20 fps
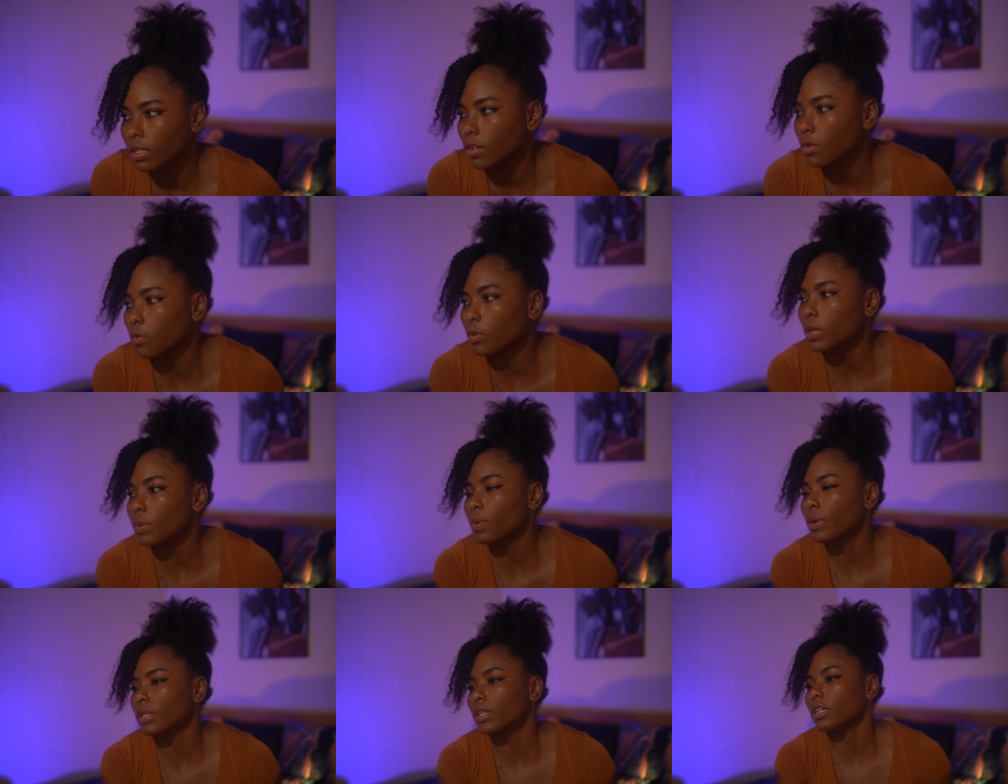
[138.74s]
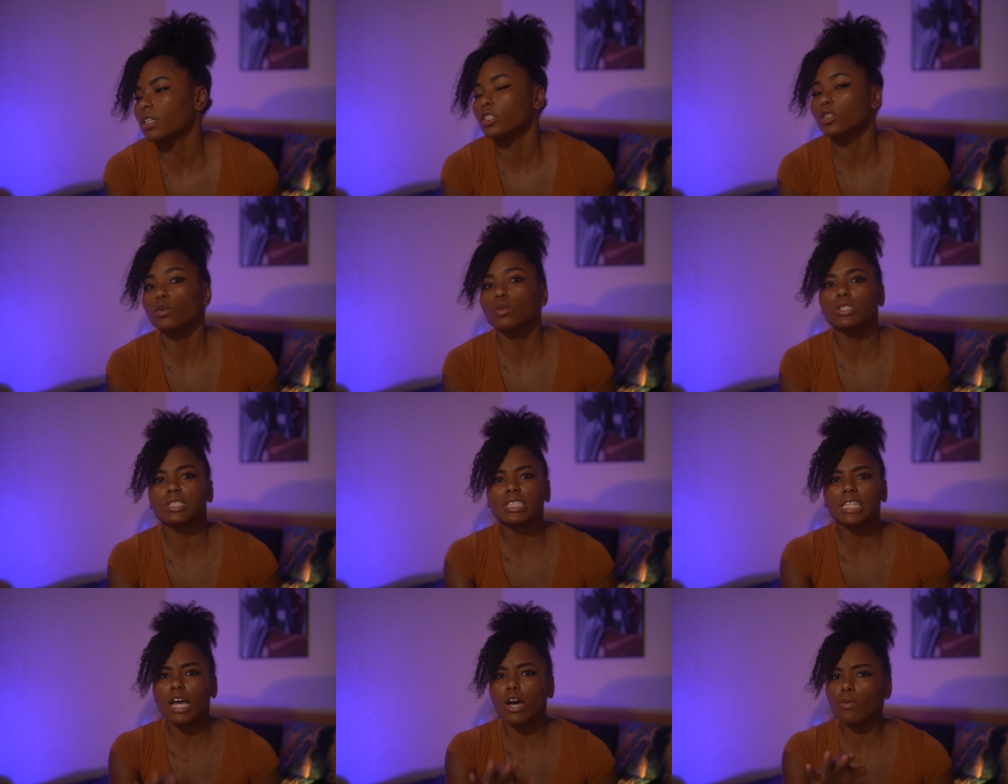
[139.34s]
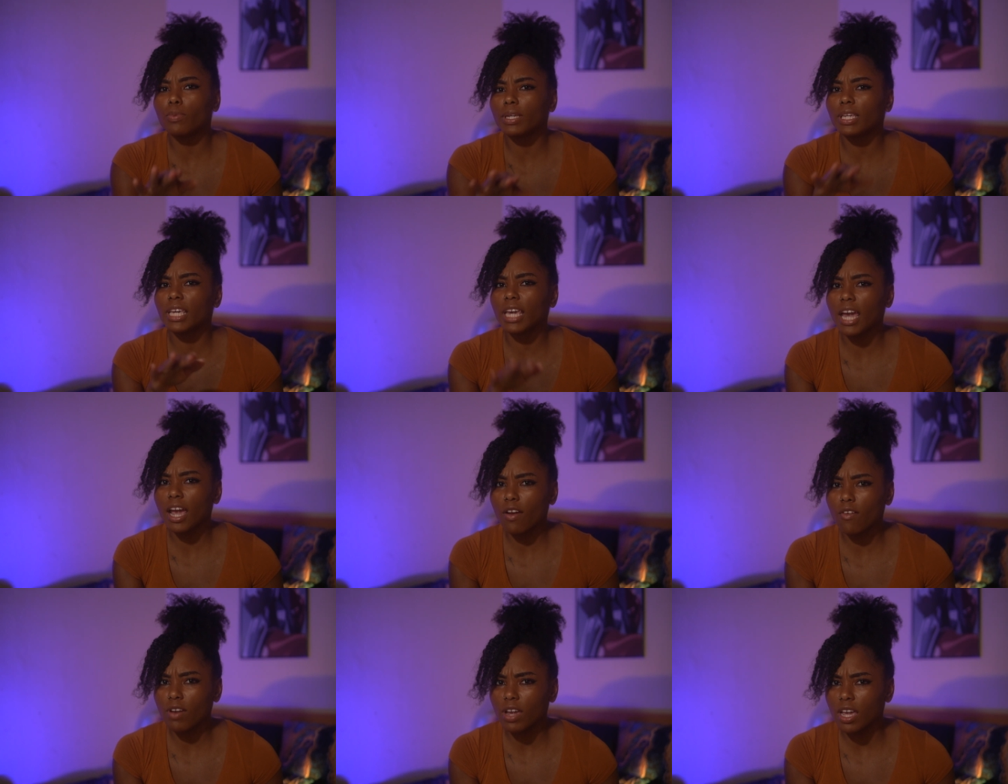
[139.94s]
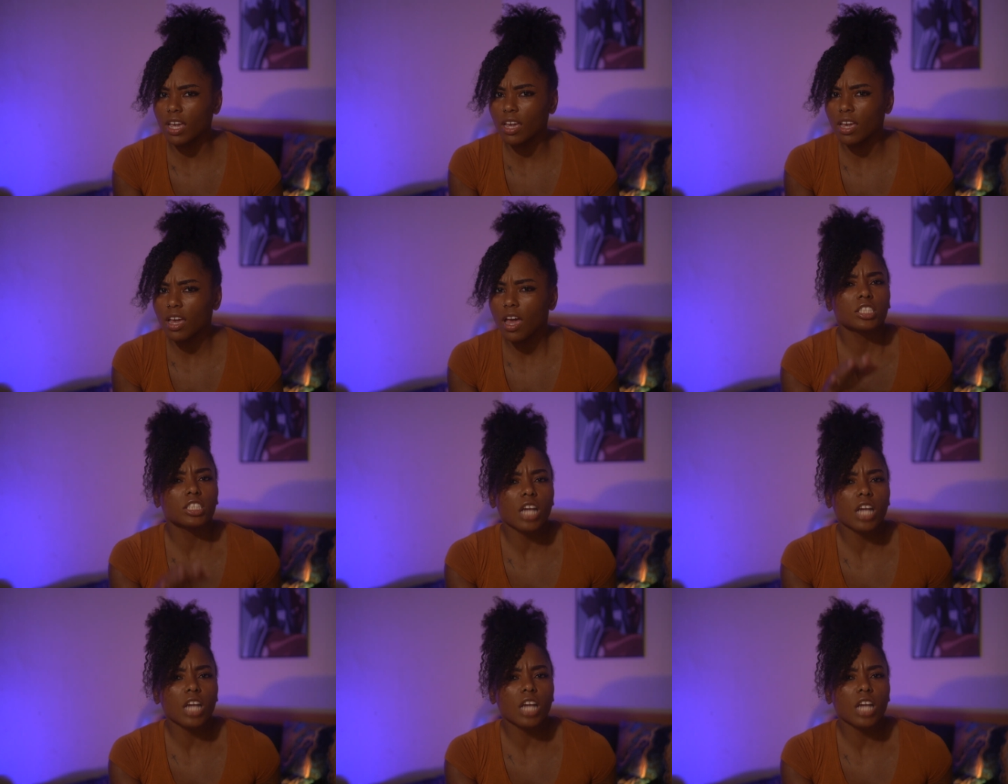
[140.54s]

we pull up. Usually they don't be caring.